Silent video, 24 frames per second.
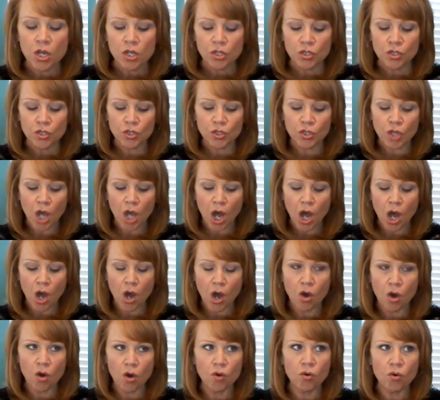
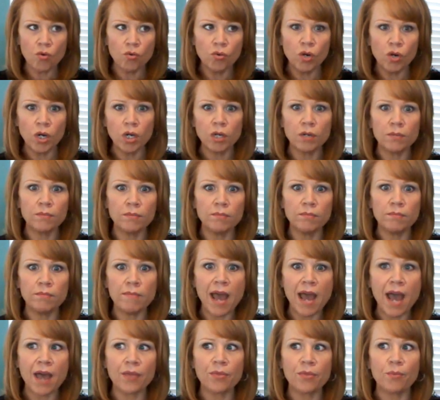So
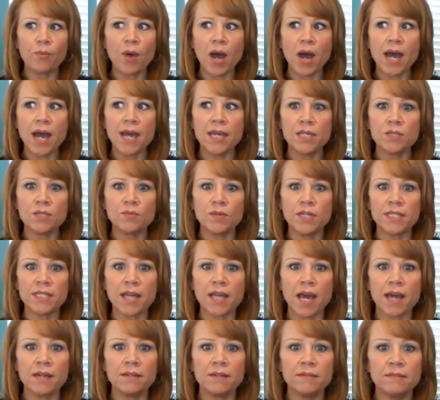math-wise, what is
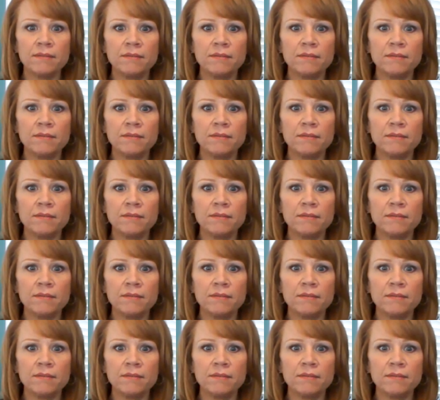that?